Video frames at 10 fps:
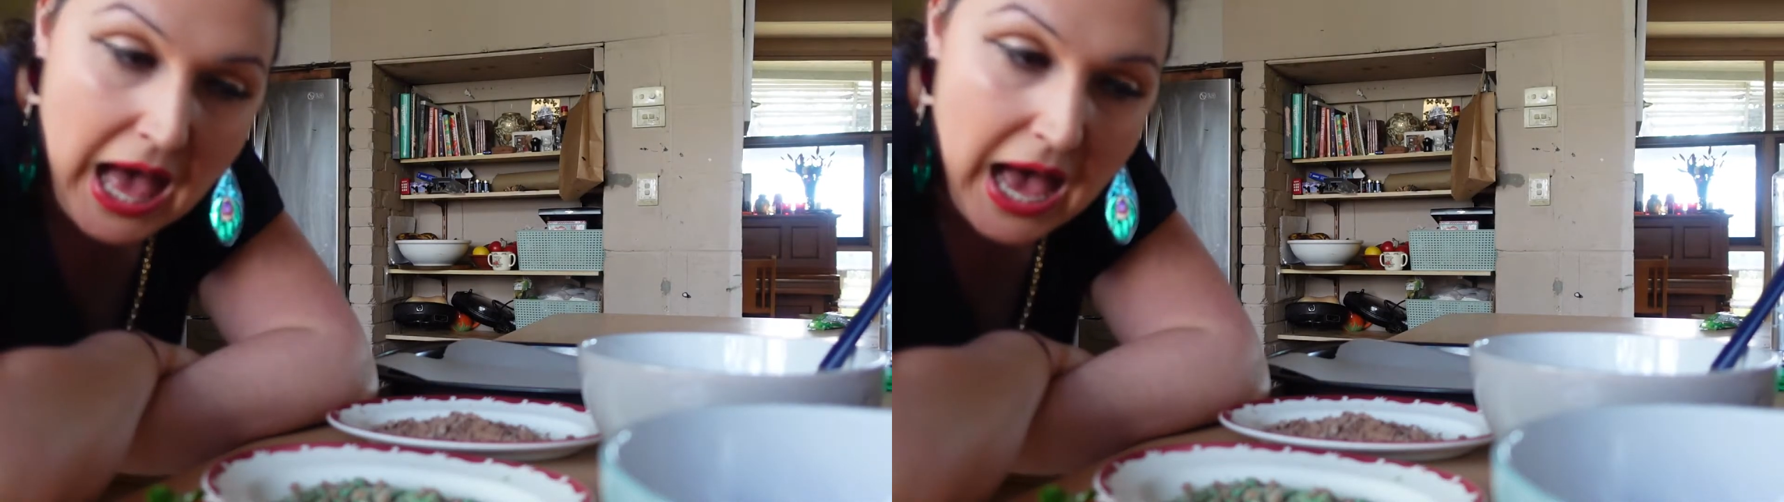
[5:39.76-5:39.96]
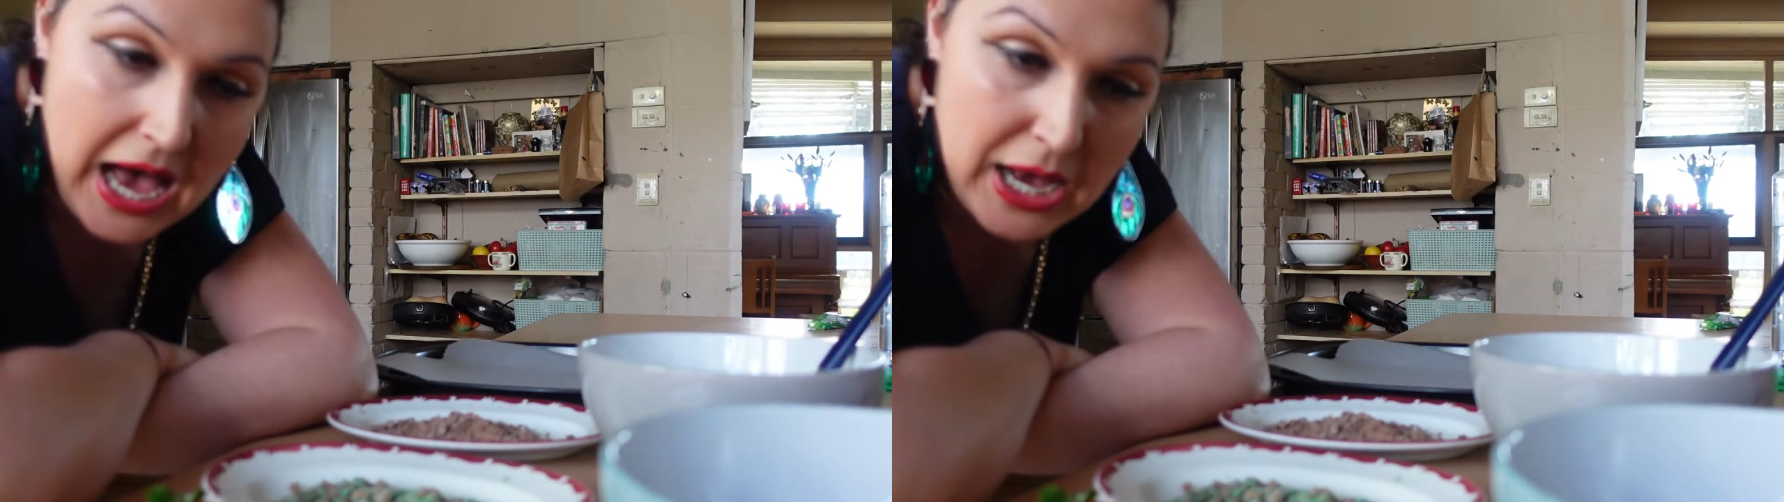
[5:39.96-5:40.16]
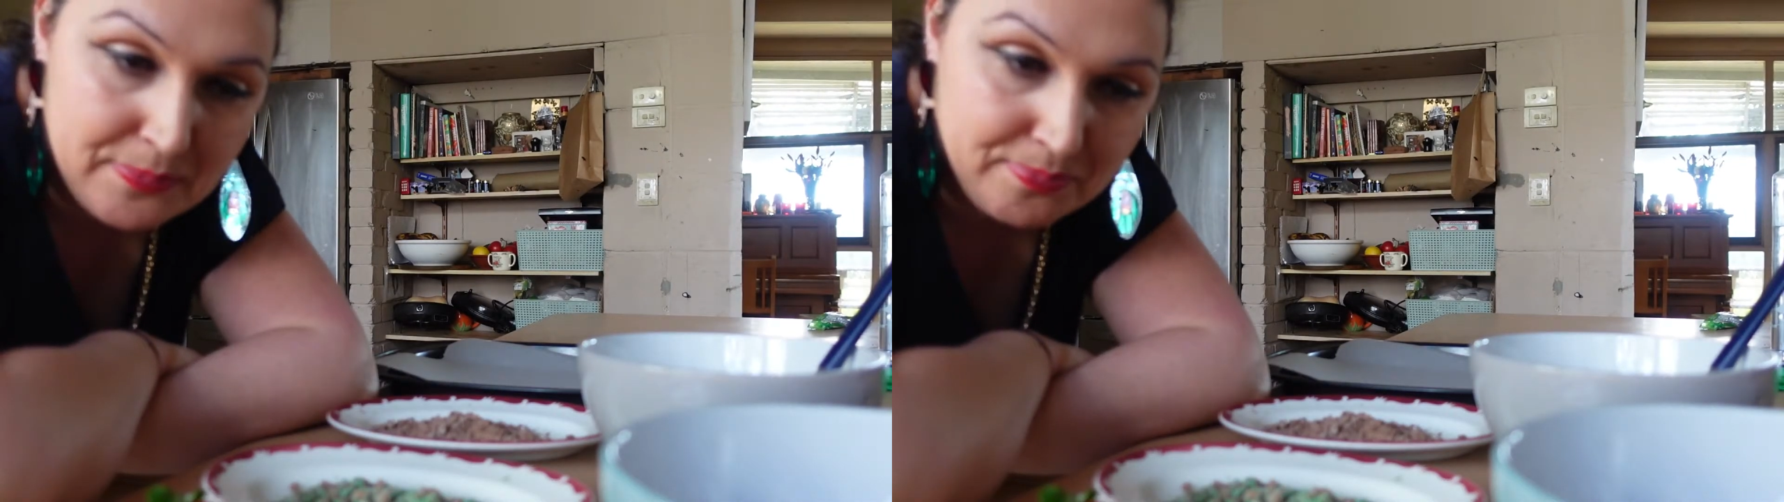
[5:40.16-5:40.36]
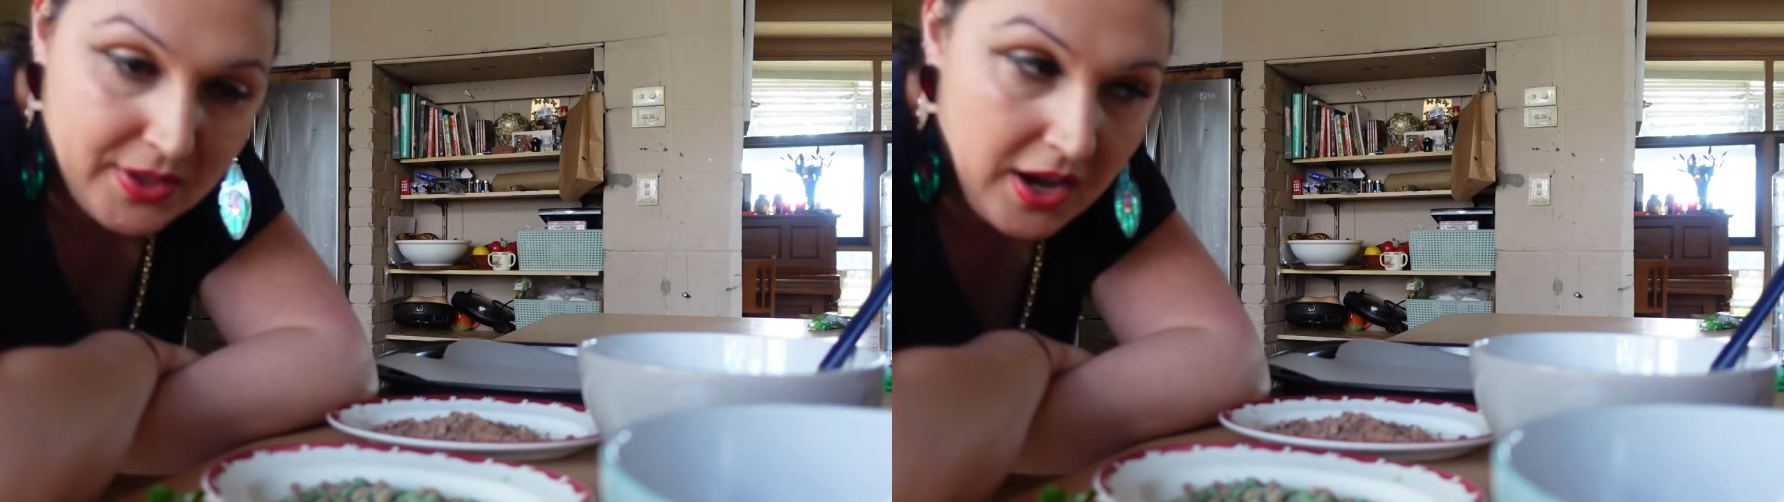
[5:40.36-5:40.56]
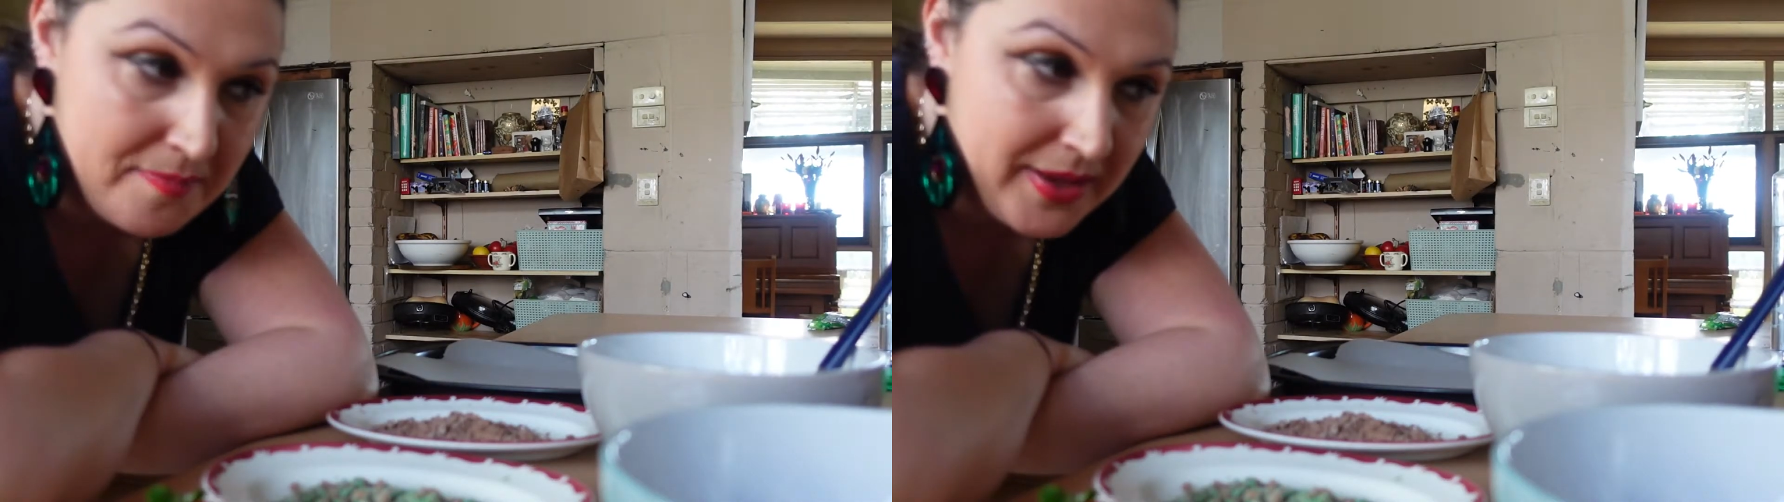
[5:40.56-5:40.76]

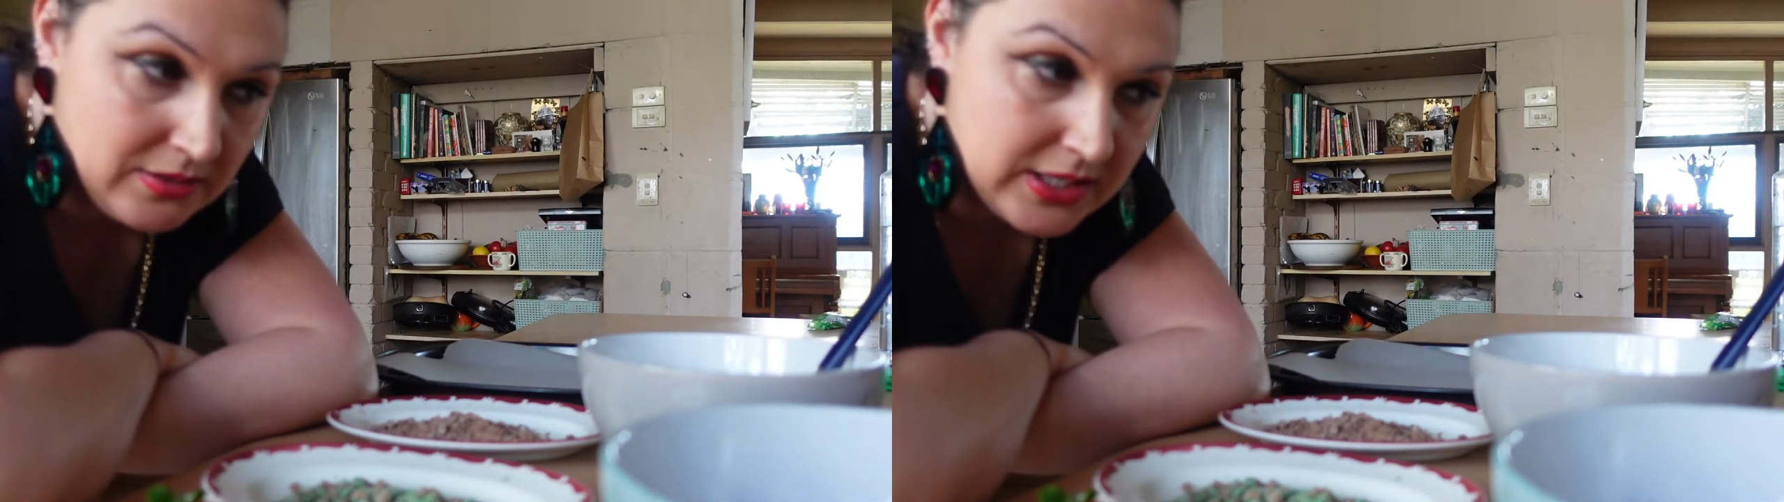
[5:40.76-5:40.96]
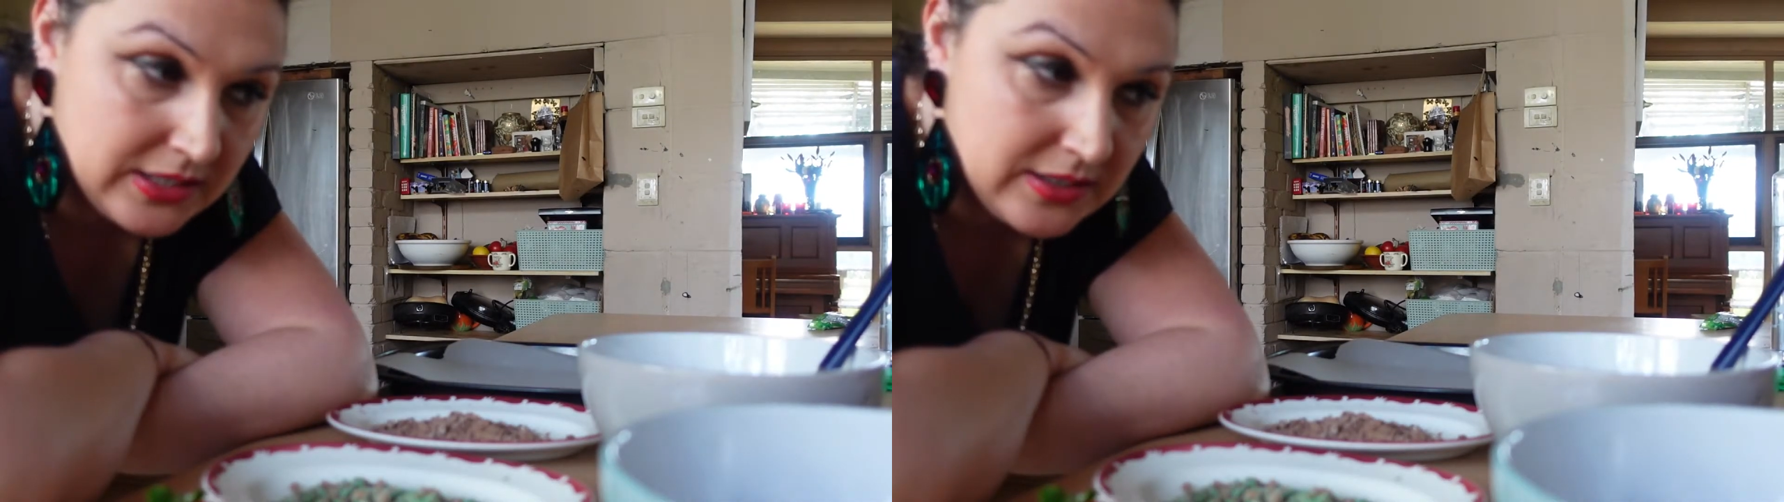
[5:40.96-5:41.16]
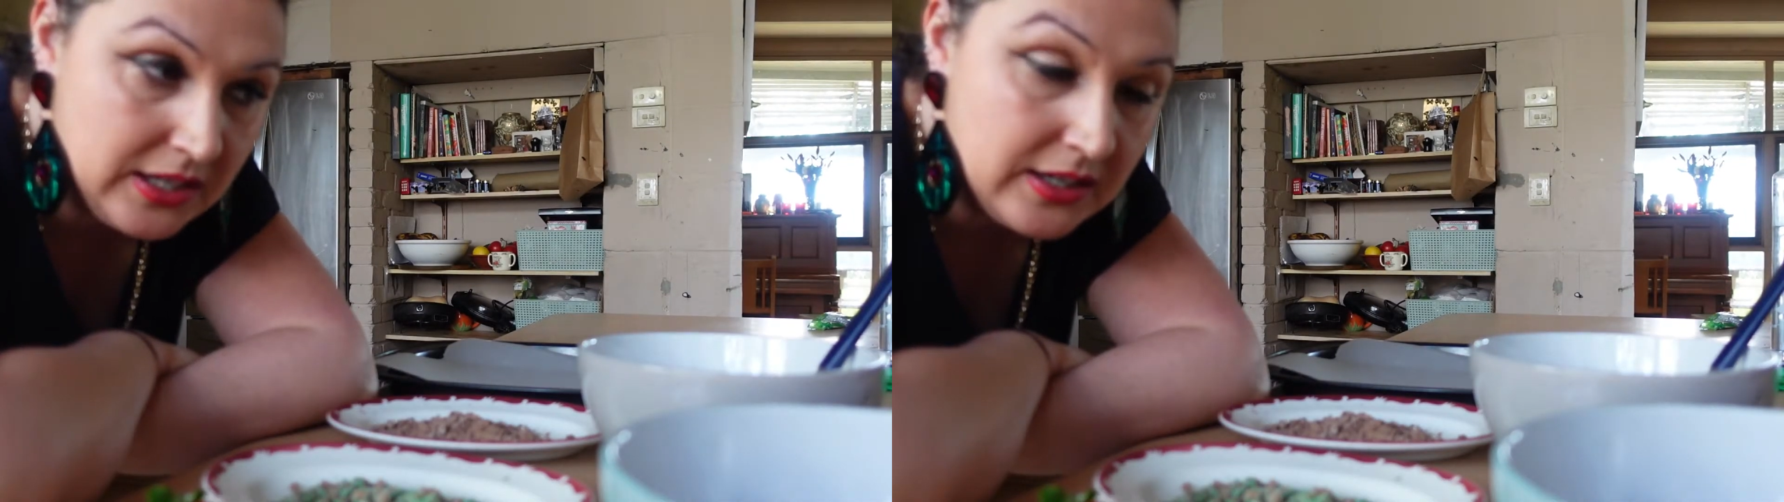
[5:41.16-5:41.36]
I melted